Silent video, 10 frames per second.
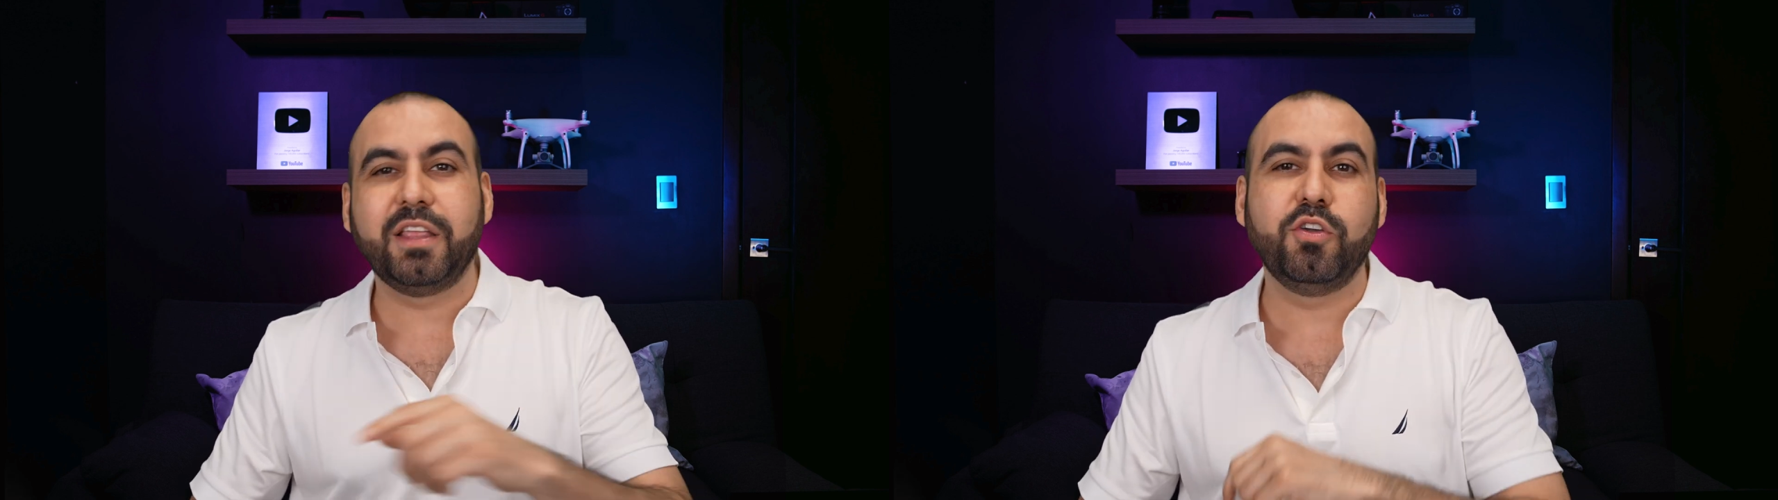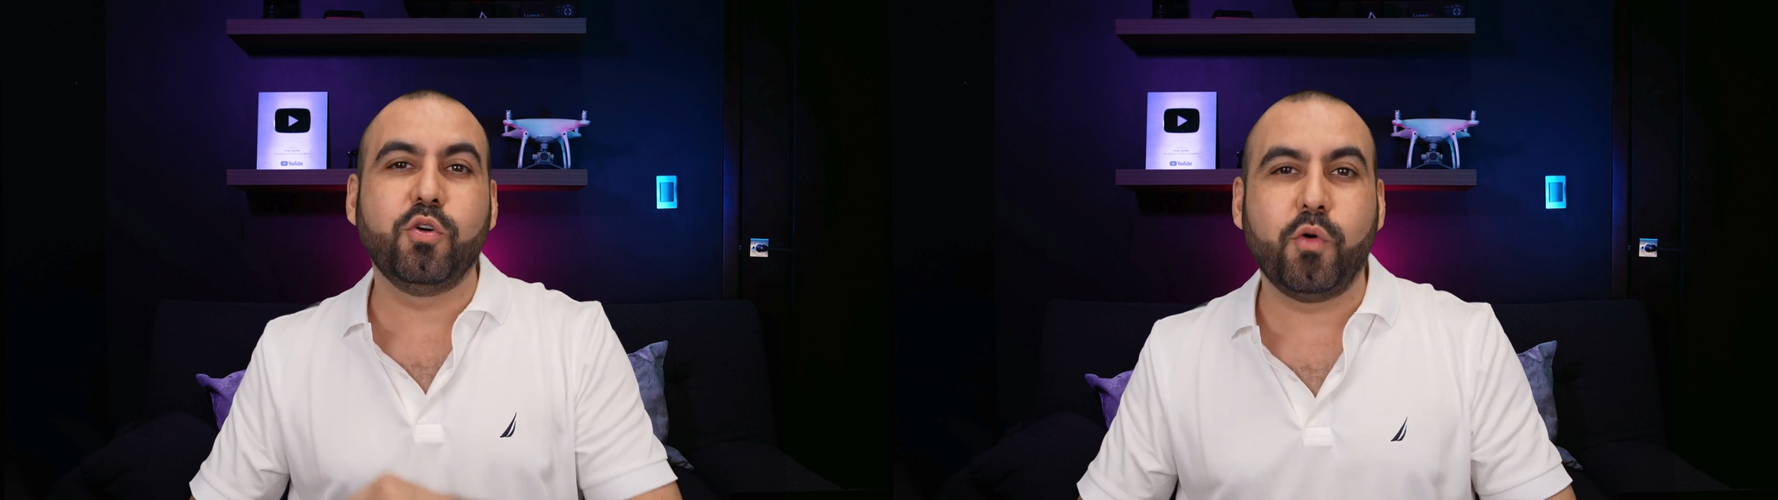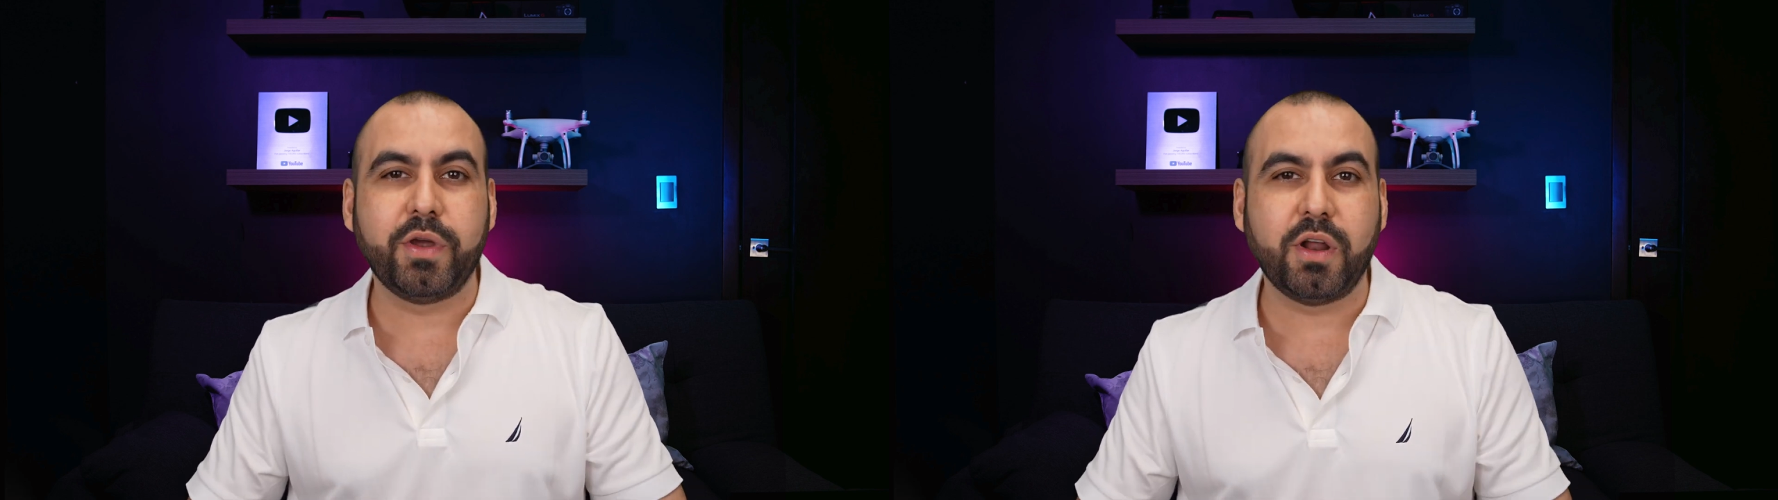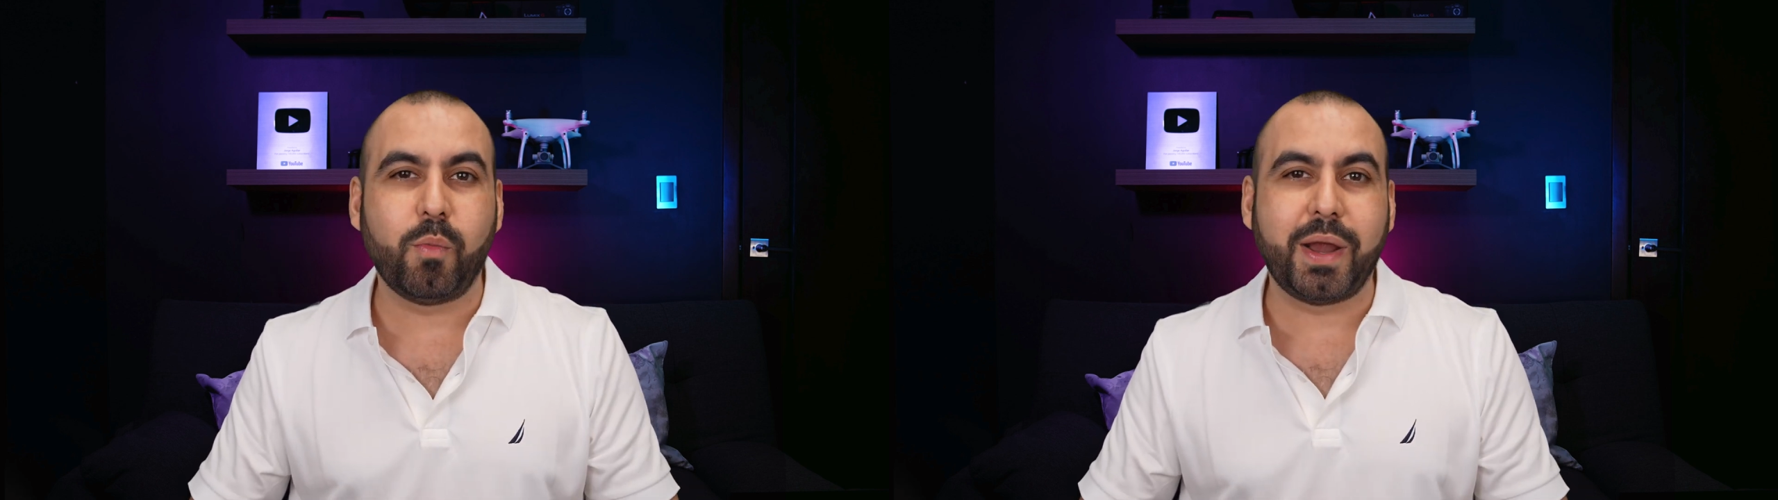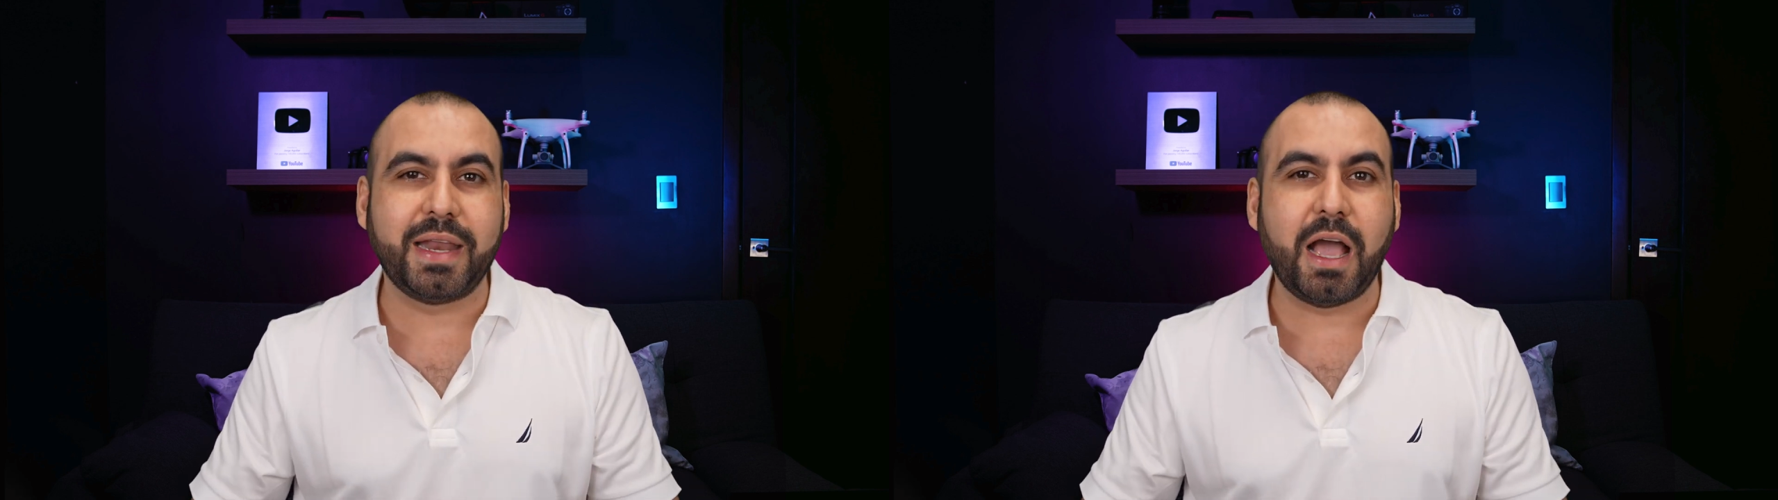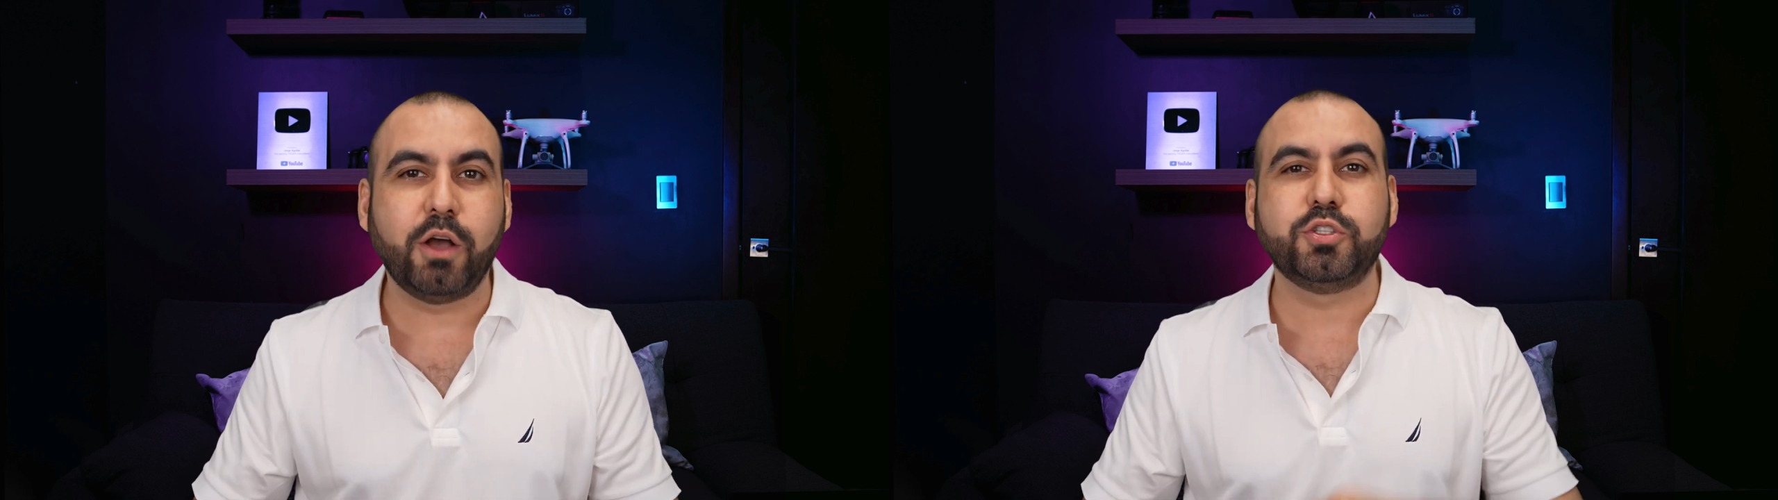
deal going on right now,